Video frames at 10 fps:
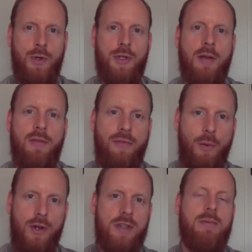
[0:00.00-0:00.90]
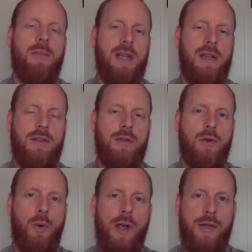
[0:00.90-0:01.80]
which have forced me
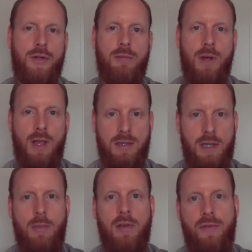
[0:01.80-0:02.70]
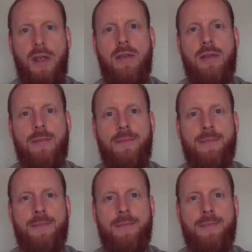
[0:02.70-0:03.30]
to question my Islamic faith.